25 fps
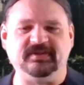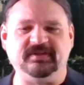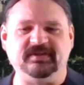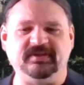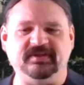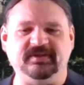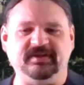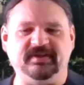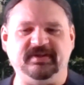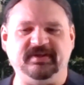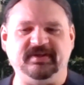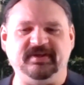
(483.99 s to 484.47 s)

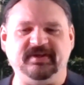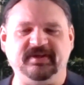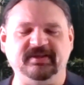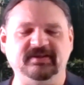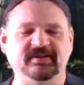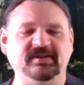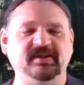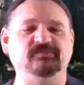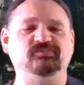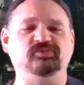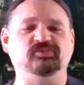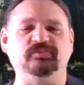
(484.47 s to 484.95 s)
an
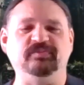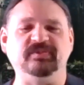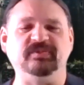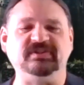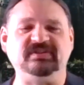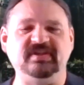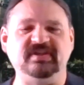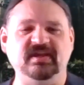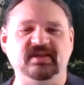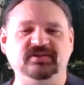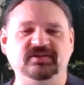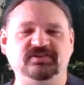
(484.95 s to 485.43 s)

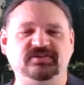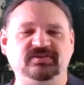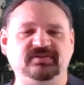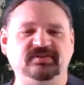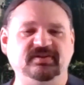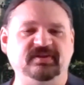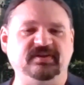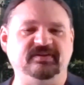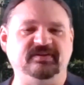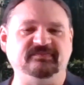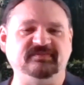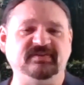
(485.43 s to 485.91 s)
implementation
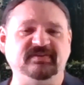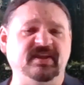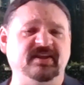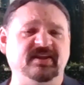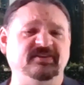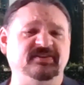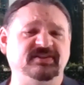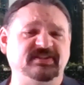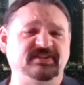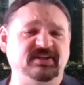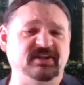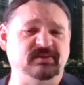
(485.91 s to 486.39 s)
of
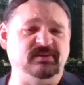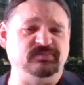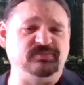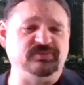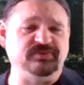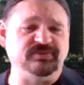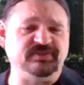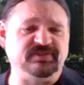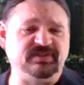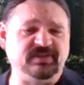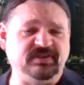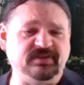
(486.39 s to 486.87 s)
downtime
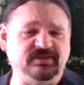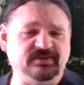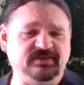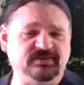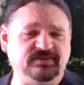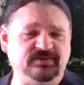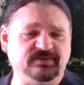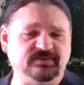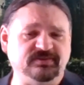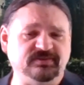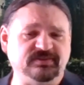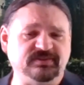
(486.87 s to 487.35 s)

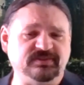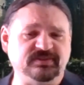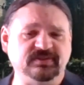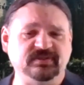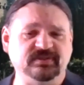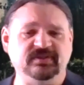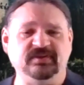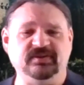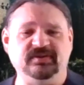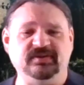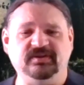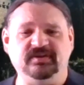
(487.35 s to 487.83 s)
procedures
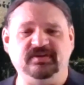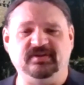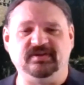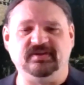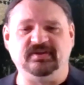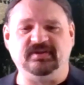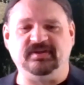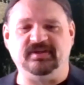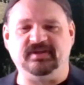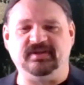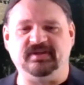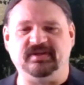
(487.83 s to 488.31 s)

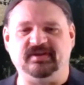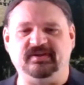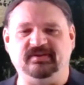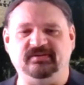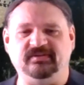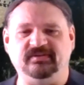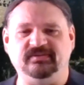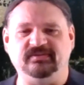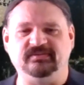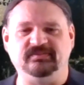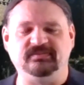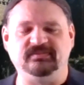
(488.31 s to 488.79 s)

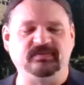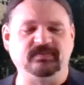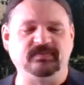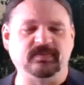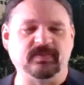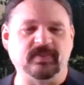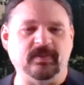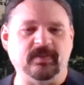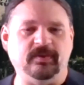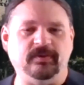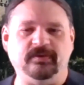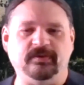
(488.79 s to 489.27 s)

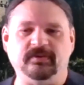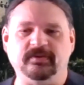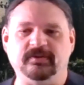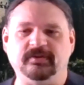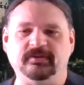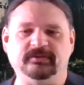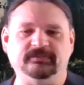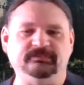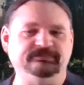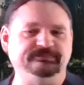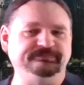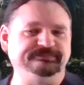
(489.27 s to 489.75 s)

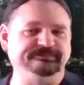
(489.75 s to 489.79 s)
are